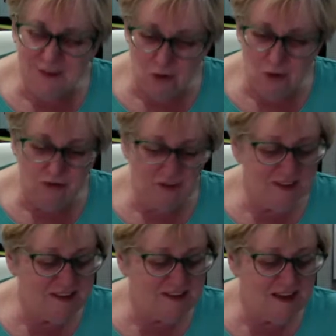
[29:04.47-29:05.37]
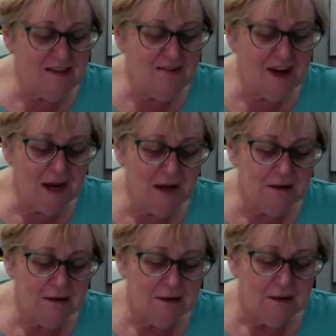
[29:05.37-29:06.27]
thought for this evening
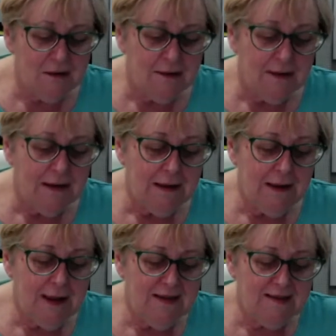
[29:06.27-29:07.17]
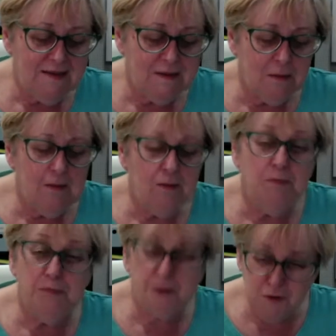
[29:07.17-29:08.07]
is
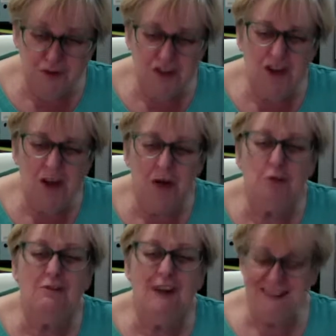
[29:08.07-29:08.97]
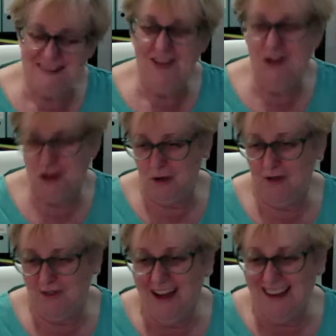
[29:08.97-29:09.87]
boost your gratitude
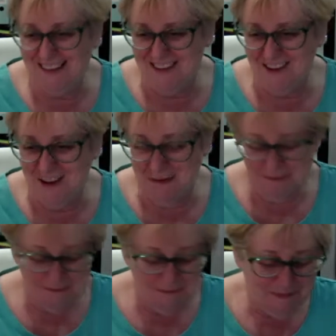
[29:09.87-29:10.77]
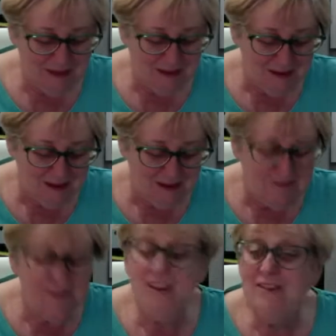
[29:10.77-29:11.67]
factor
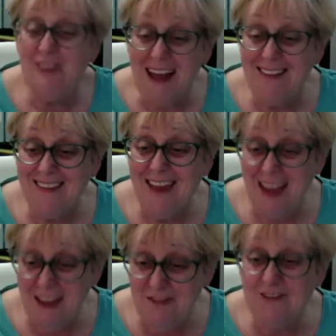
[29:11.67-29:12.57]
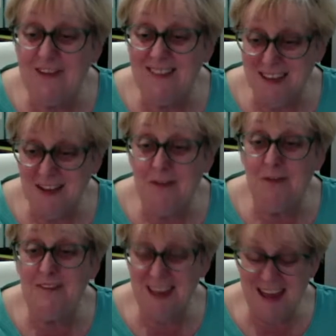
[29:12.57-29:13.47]
for the fact that every single
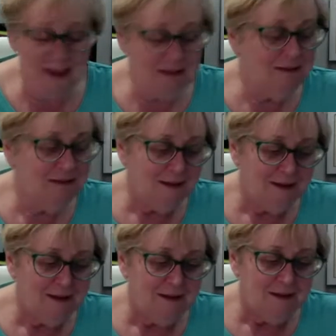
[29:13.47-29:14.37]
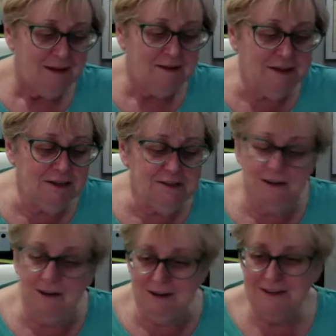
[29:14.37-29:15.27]
day,
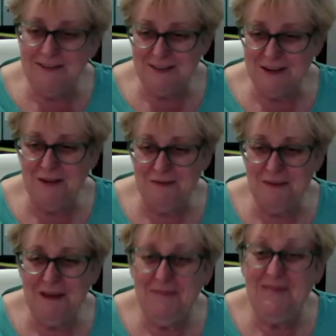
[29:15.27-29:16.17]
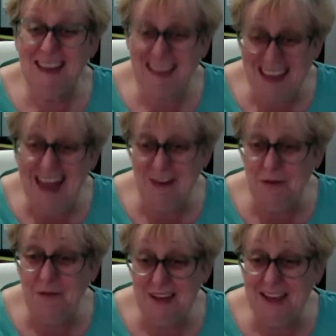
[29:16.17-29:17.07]
excuse me, you get a
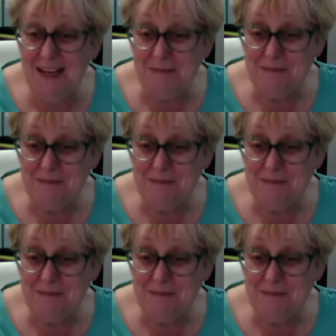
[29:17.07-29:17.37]
new day.